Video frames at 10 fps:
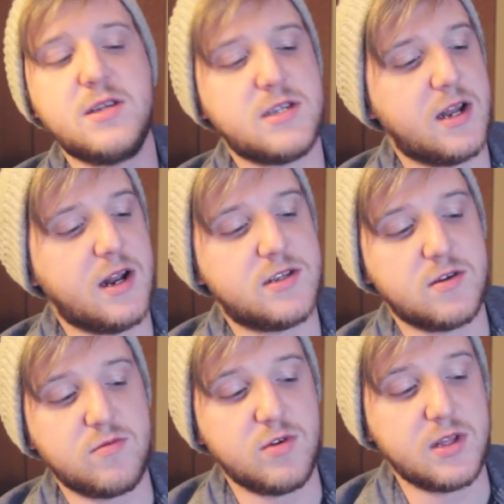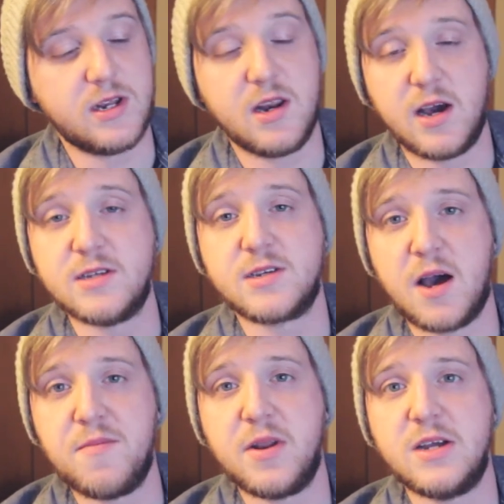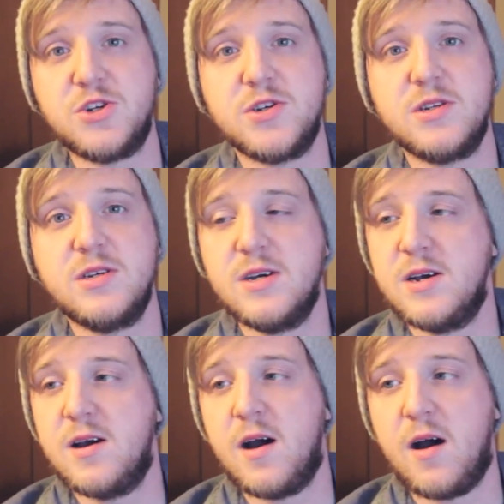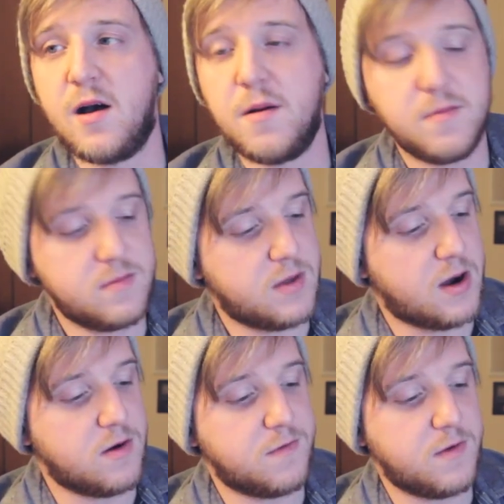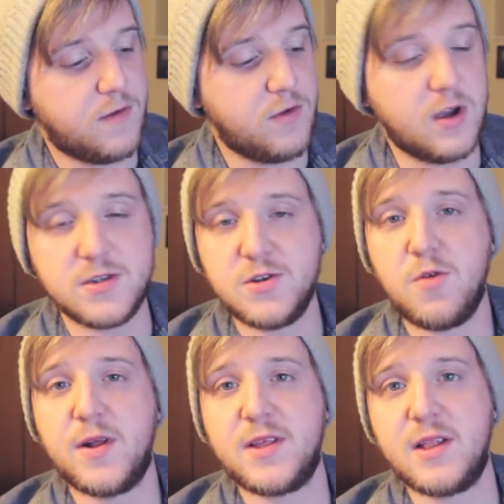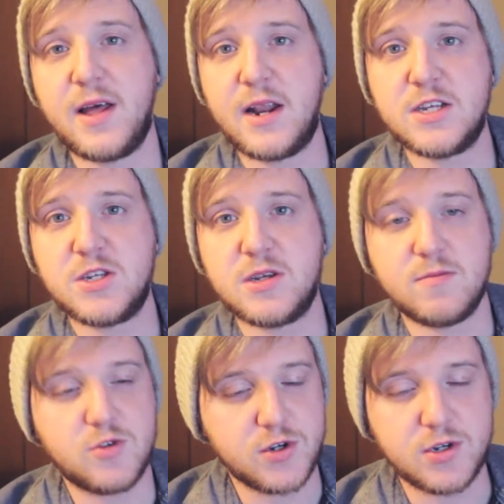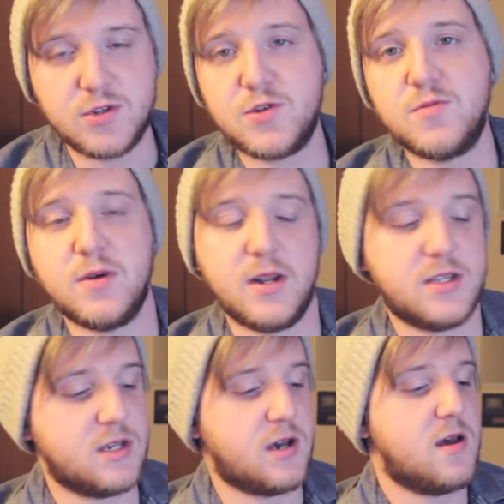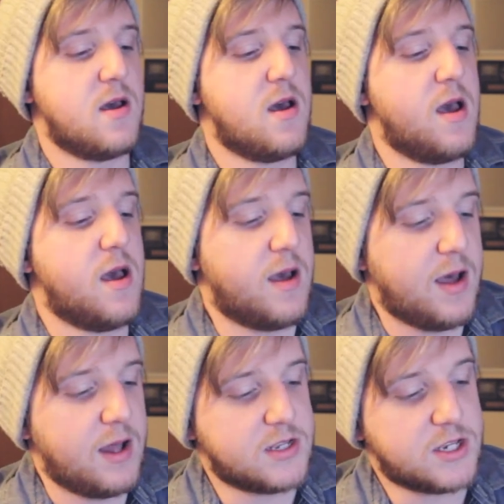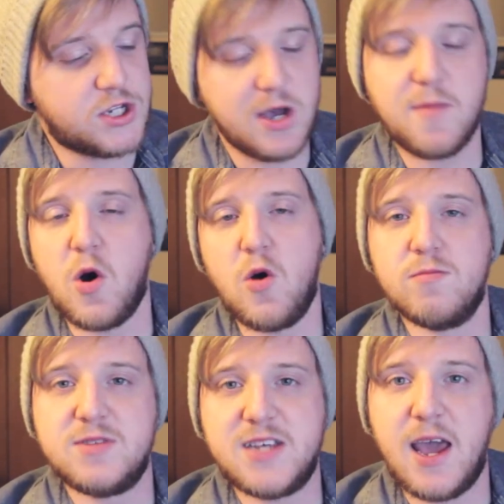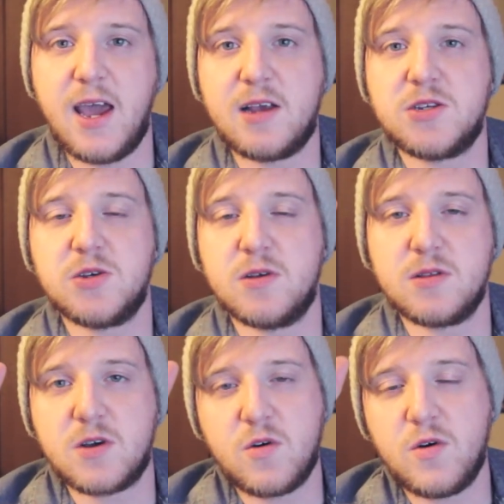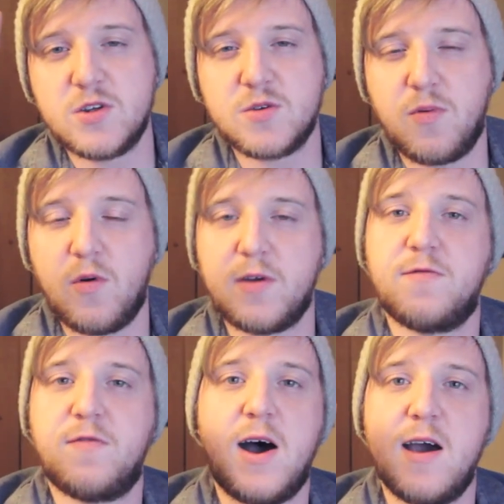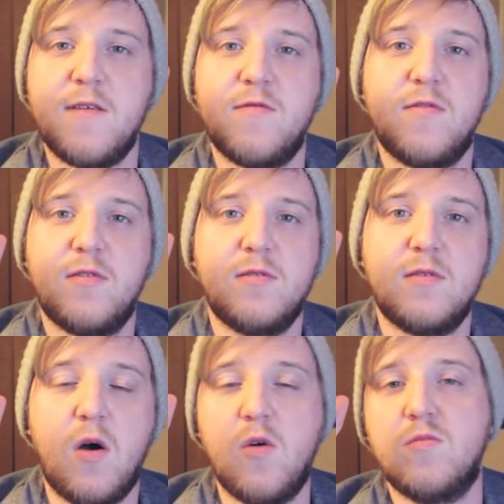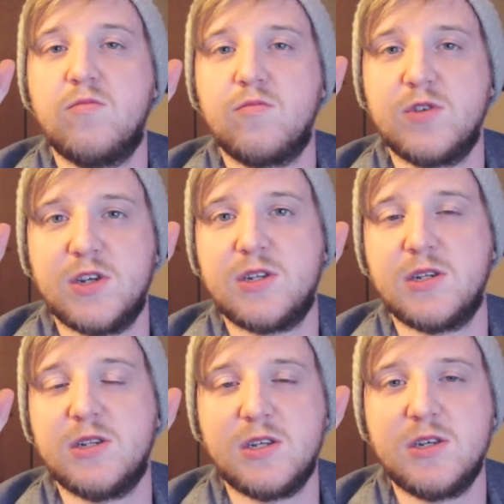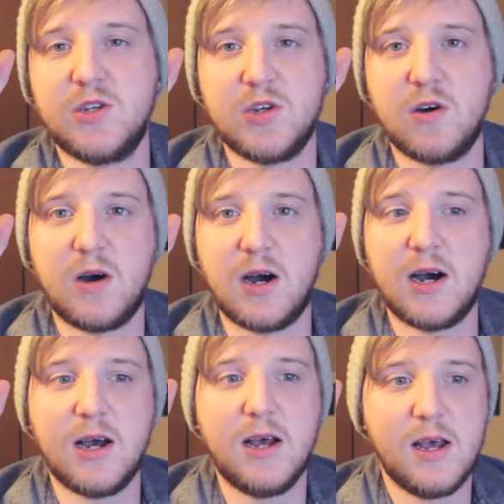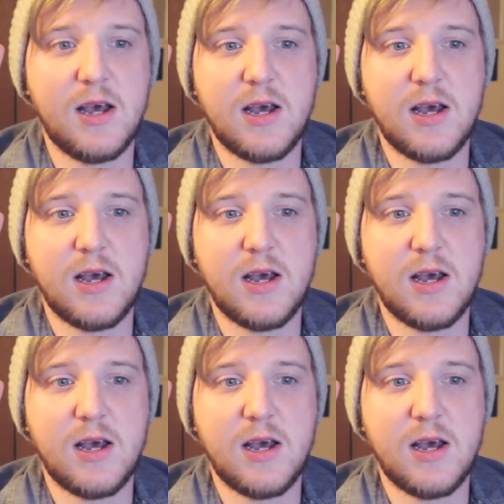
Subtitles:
this, and it's a really nice combination. I don't know if you guys know about the Atlantis. I'm sure you do, but it's a sub-ohm tank, so the coils are 0.5 ohm resistance. So